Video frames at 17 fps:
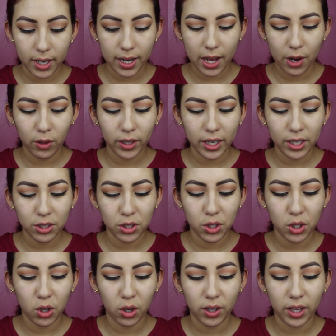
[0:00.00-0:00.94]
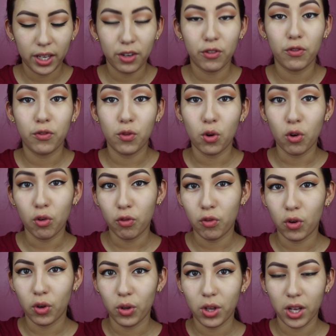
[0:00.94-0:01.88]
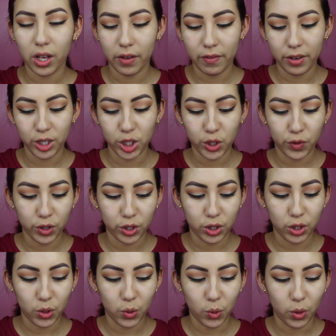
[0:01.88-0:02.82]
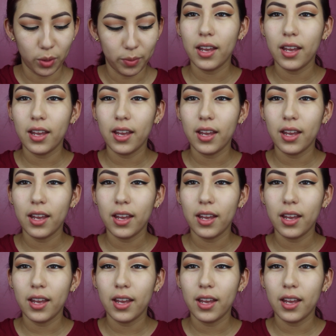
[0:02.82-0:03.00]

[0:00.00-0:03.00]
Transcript: and I don't like to go like full coverage for school.